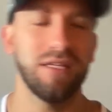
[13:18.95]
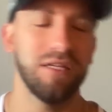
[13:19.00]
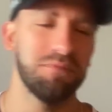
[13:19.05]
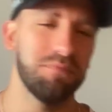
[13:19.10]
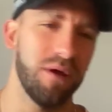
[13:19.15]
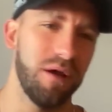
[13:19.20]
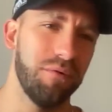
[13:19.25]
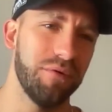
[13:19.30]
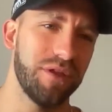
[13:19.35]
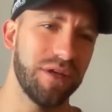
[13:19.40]
He's
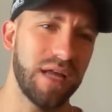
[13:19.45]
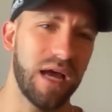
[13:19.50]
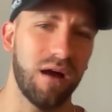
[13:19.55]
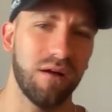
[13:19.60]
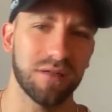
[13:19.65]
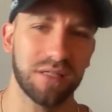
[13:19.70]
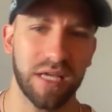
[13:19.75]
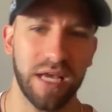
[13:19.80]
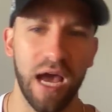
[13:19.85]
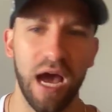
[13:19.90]
played with the
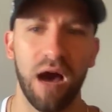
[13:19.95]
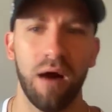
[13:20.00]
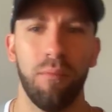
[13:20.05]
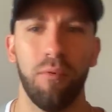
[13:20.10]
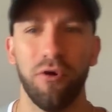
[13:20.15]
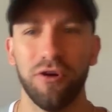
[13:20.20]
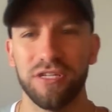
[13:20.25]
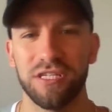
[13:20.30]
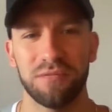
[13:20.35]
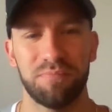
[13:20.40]
Dallas
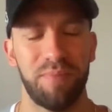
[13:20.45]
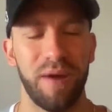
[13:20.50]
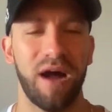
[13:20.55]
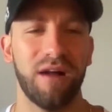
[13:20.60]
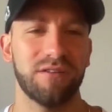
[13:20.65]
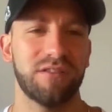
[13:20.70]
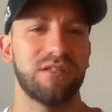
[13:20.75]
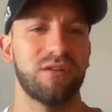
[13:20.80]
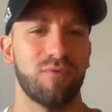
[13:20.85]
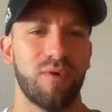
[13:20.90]
Cowboys. He's
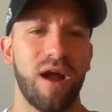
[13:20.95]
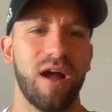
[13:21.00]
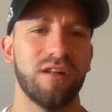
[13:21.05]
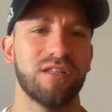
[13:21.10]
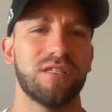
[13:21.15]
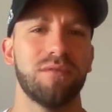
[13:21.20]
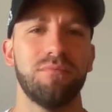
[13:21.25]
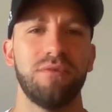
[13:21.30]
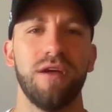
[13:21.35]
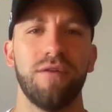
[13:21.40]
bounced around
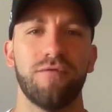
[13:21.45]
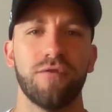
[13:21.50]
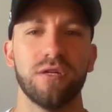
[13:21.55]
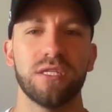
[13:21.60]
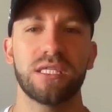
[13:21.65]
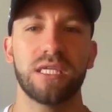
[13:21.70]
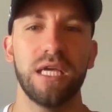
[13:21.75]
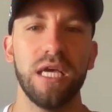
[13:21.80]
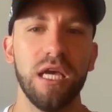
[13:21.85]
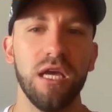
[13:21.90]
some
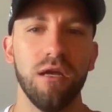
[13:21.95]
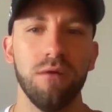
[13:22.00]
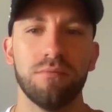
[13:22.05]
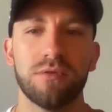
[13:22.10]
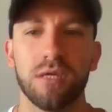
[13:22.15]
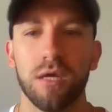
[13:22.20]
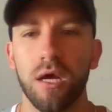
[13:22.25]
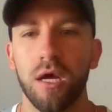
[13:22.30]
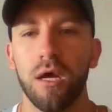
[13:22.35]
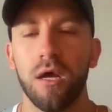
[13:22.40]
different
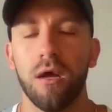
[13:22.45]
schemes.